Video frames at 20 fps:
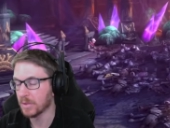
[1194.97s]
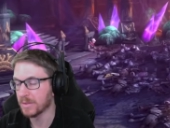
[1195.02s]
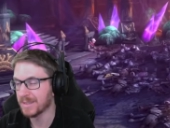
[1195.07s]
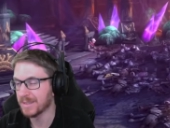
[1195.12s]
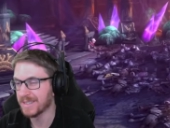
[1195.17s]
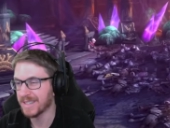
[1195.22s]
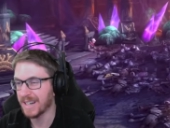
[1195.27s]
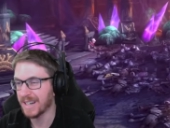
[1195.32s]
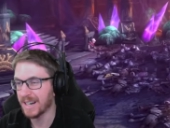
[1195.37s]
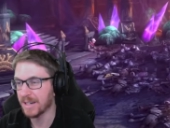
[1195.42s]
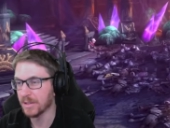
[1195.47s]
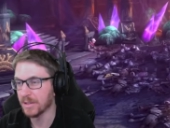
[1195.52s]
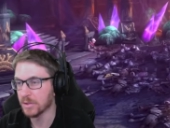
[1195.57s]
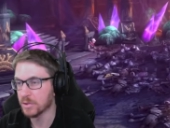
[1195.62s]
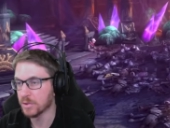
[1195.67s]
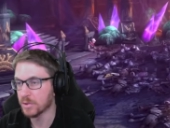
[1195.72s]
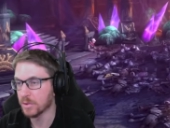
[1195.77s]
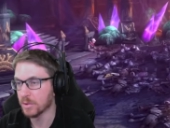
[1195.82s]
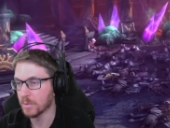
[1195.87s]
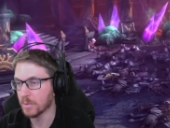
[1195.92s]
entirely
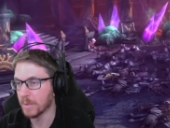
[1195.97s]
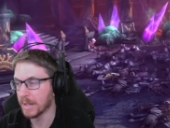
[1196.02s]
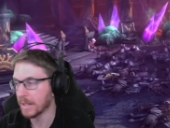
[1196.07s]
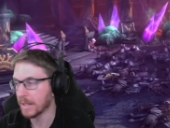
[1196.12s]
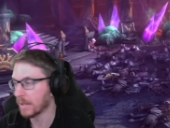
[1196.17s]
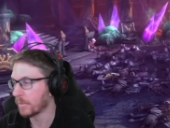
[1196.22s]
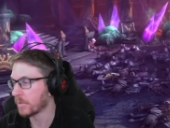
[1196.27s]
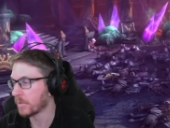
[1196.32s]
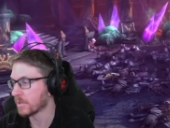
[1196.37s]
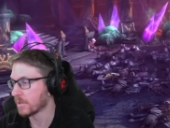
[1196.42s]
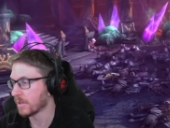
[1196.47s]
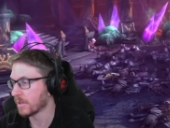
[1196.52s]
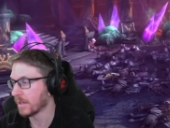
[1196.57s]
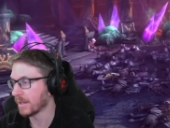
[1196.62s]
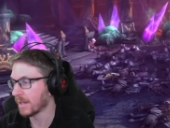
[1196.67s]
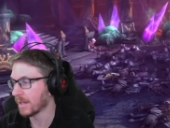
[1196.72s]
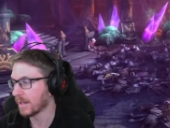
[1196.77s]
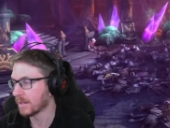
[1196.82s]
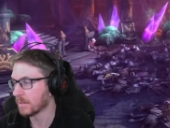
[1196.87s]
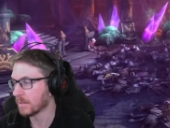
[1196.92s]
sure why that wasn't like
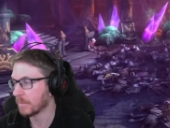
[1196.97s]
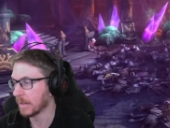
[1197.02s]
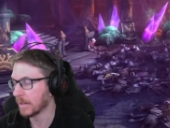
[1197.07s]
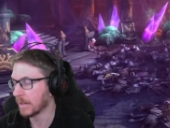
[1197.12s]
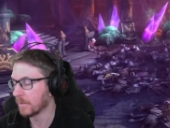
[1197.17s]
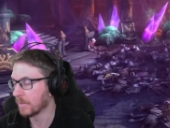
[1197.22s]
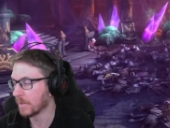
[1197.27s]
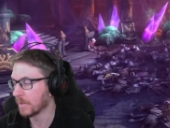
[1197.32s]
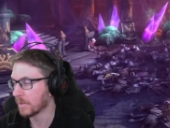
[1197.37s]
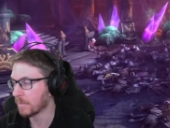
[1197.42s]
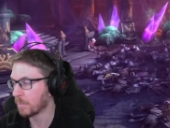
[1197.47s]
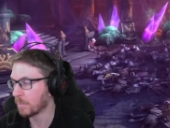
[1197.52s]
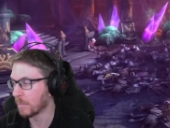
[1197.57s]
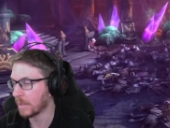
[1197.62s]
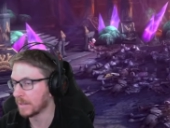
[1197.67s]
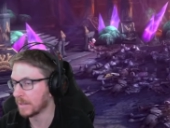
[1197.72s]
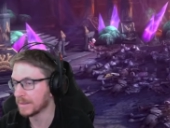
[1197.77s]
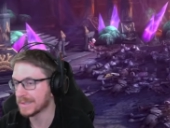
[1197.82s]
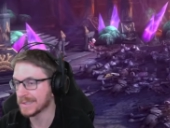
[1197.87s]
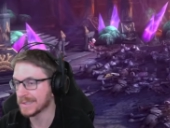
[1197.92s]
that to begin with,
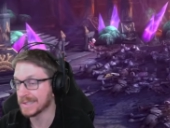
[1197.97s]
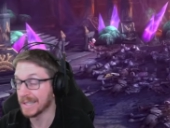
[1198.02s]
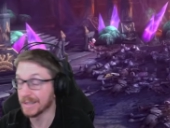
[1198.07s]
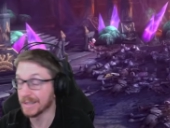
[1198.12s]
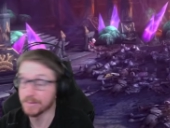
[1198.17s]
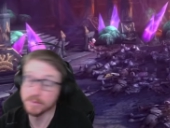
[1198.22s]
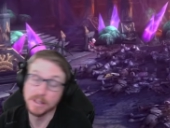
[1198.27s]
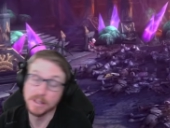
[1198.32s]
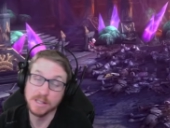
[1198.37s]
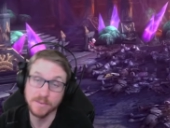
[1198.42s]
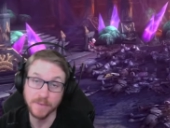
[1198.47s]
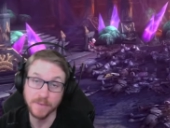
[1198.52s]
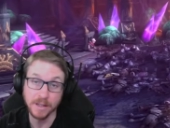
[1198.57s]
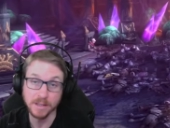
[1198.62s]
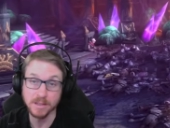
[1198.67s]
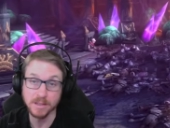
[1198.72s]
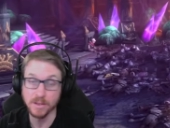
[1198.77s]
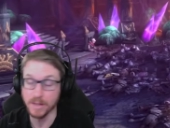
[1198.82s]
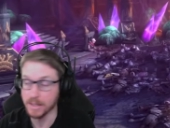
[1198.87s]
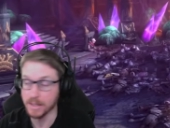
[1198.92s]
but yeah, it's
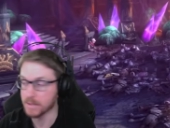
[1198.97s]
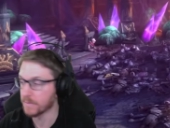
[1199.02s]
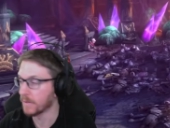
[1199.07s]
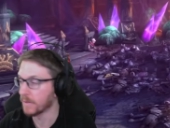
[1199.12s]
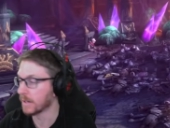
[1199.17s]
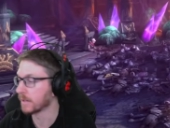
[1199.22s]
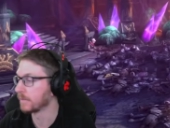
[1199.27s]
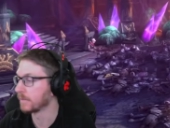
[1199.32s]
fixed, so that's fine.